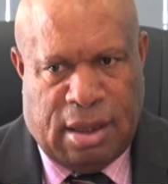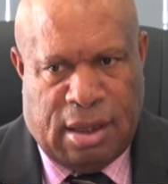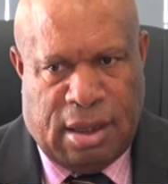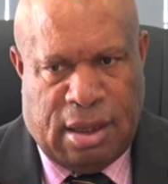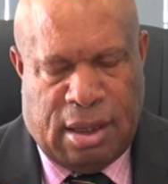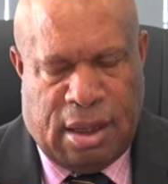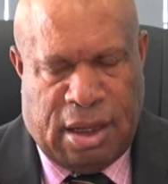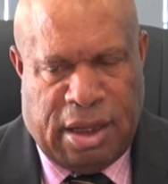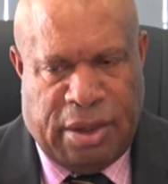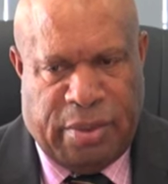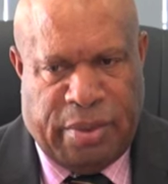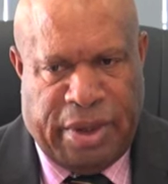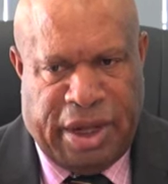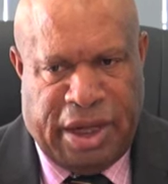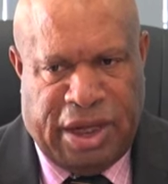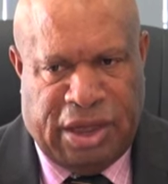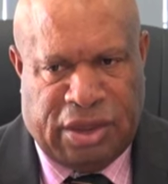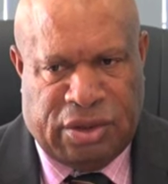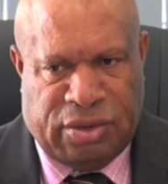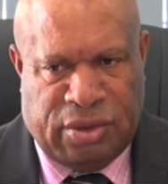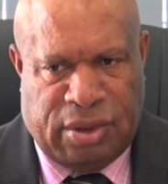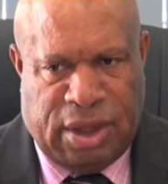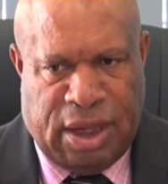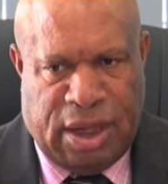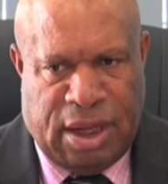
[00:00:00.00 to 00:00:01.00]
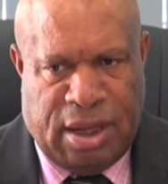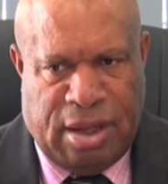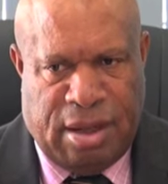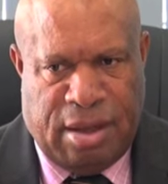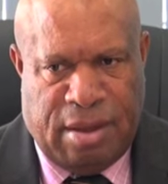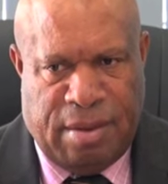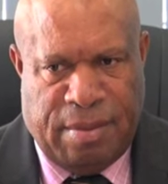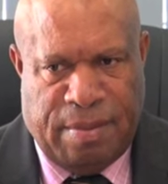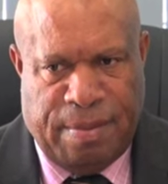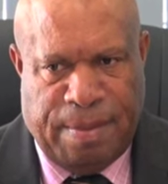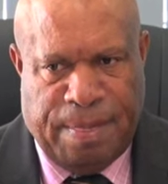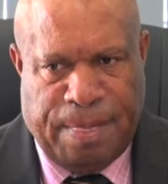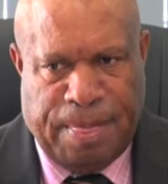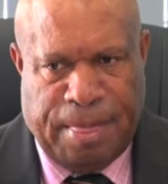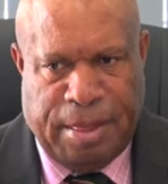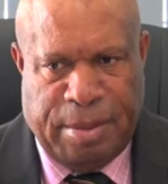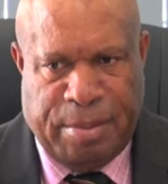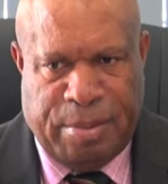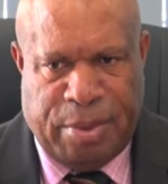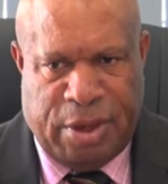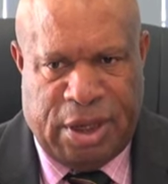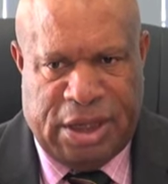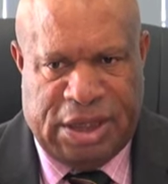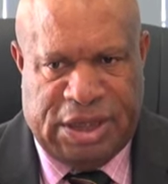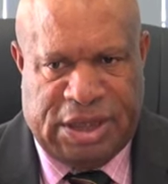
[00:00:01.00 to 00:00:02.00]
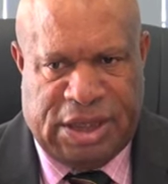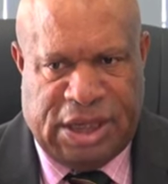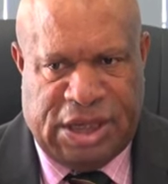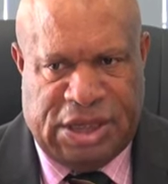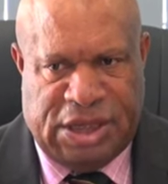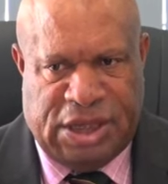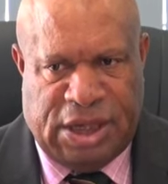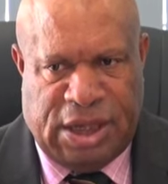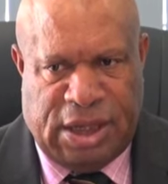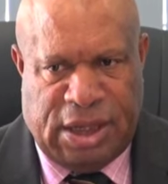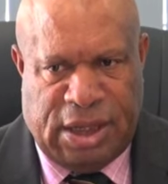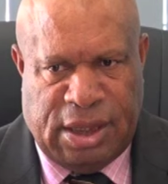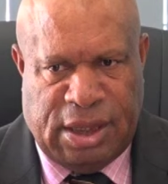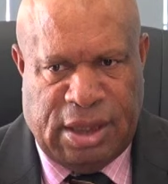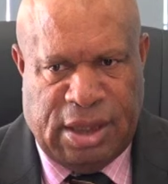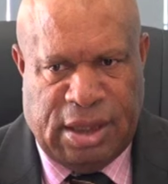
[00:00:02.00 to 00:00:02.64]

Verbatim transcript: And they went into the police station.